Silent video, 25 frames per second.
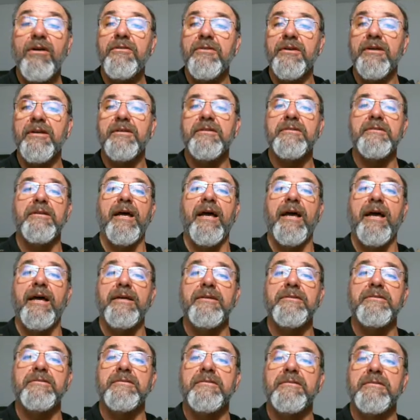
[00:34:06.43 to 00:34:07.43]
this
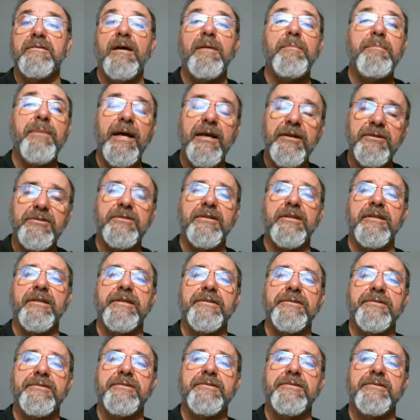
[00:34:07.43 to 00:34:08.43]
as a
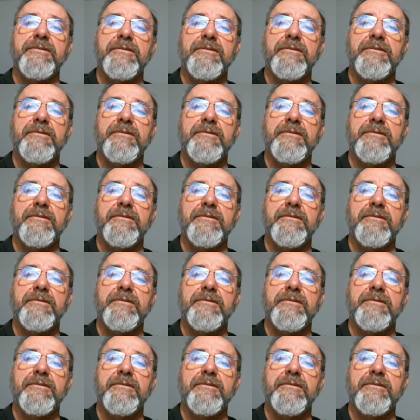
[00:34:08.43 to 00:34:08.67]
pestilence.